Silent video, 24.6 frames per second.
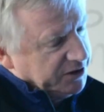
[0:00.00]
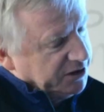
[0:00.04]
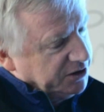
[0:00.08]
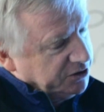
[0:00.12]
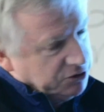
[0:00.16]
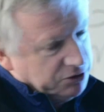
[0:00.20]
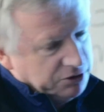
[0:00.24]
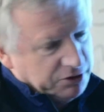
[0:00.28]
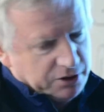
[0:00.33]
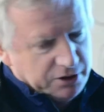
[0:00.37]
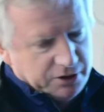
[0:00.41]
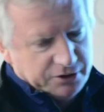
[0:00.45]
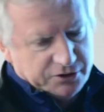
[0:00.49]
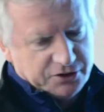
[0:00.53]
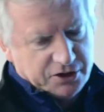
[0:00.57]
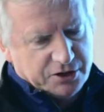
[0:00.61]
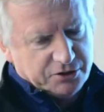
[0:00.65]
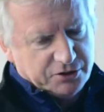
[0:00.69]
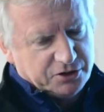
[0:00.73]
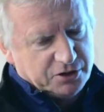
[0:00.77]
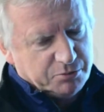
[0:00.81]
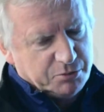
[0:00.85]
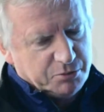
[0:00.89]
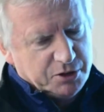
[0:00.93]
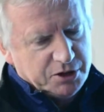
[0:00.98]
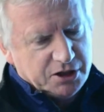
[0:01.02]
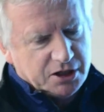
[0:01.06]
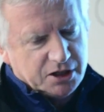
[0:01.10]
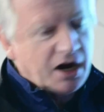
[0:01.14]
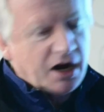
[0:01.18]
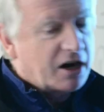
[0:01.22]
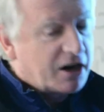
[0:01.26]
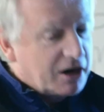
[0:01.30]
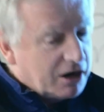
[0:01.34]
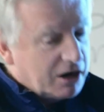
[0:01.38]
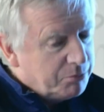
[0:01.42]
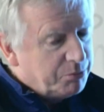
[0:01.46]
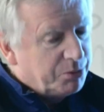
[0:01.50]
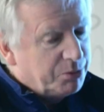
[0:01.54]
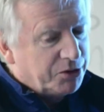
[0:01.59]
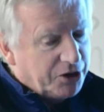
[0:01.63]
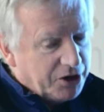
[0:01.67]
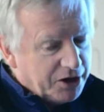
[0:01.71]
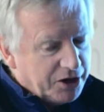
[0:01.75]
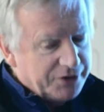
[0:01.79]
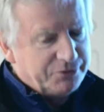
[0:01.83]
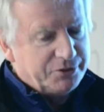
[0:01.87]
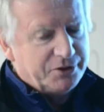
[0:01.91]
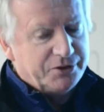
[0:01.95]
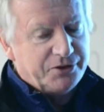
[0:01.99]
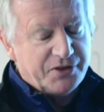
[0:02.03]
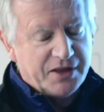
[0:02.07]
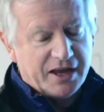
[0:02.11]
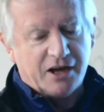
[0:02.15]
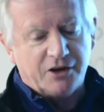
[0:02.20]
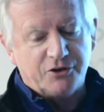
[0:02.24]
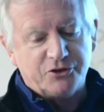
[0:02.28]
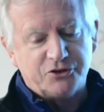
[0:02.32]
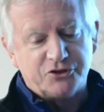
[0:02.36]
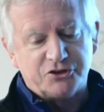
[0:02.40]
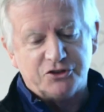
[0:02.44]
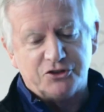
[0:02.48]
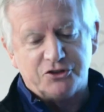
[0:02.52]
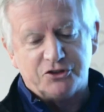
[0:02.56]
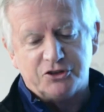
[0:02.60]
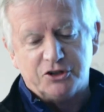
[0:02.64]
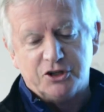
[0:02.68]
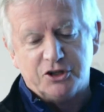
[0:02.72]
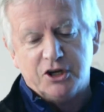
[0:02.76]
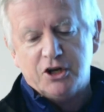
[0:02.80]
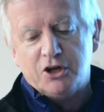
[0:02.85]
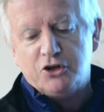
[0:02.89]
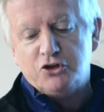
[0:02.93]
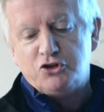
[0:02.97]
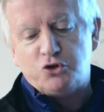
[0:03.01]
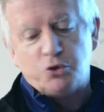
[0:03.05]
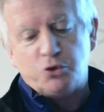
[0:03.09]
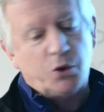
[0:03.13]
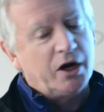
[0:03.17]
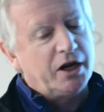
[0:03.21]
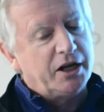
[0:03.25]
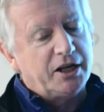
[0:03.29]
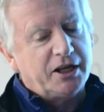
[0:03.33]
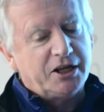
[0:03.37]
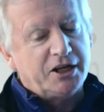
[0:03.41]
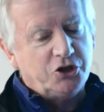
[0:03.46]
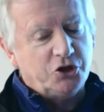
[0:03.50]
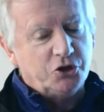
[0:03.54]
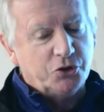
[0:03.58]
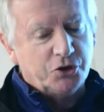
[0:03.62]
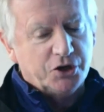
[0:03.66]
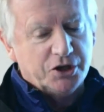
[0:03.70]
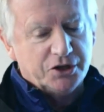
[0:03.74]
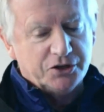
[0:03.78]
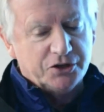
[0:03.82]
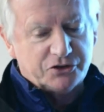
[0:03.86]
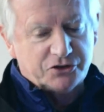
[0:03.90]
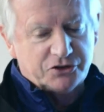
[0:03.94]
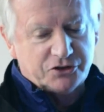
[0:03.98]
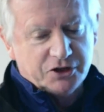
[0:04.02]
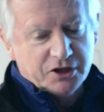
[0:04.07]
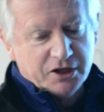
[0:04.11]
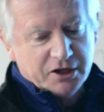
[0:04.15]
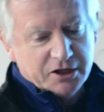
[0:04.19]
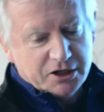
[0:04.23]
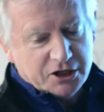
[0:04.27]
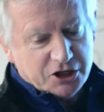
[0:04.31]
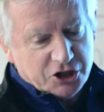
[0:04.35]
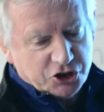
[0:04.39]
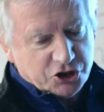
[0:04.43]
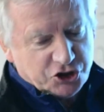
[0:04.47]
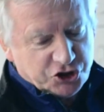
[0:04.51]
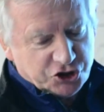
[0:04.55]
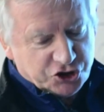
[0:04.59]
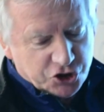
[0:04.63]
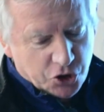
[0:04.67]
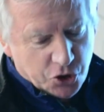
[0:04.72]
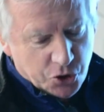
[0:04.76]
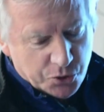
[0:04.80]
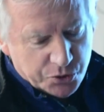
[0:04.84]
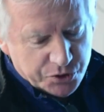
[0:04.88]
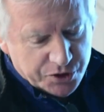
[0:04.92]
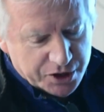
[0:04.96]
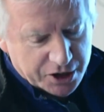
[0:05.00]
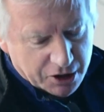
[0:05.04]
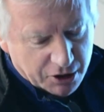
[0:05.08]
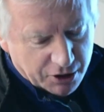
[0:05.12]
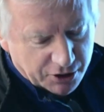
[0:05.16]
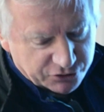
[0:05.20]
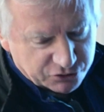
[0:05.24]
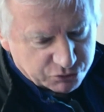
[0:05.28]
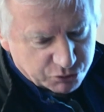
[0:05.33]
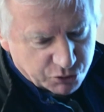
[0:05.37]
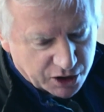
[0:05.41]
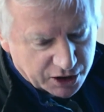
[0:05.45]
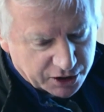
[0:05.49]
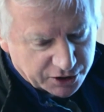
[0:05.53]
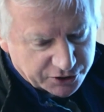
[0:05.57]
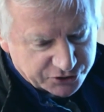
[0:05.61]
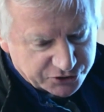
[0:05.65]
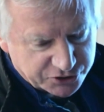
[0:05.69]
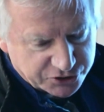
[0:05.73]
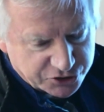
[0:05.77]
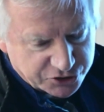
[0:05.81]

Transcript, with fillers: it turns out to be a couple hundred thousand dwelling units is shown there as well as the